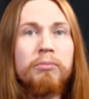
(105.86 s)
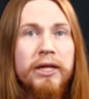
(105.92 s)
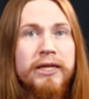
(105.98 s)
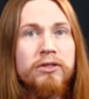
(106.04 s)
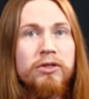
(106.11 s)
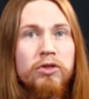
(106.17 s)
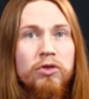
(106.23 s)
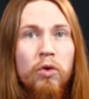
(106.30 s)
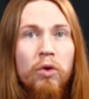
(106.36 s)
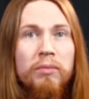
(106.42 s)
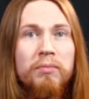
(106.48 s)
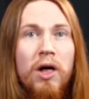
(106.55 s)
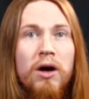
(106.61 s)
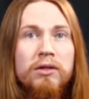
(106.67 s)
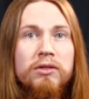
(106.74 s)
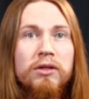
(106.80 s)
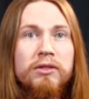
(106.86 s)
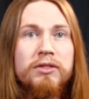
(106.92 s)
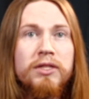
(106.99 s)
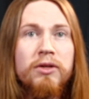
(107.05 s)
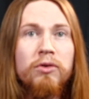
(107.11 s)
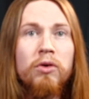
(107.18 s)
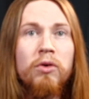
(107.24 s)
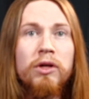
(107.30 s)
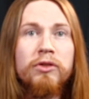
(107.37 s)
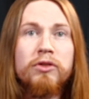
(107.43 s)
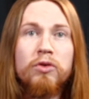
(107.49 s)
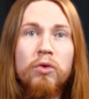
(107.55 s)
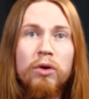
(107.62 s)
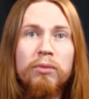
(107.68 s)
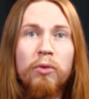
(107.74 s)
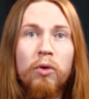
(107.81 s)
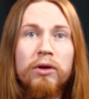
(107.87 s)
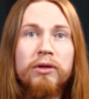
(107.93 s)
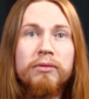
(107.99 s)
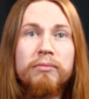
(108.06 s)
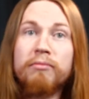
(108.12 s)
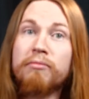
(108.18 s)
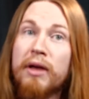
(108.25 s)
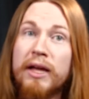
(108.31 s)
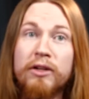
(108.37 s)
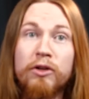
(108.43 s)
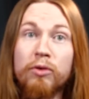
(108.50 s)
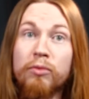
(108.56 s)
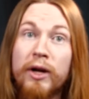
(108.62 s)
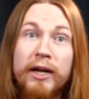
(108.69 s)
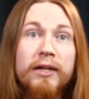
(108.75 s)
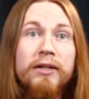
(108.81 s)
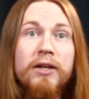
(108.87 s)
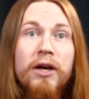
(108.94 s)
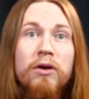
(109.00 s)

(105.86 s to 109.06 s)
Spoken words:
Place the score blocks on 0 on the scoreboard, and you're ready to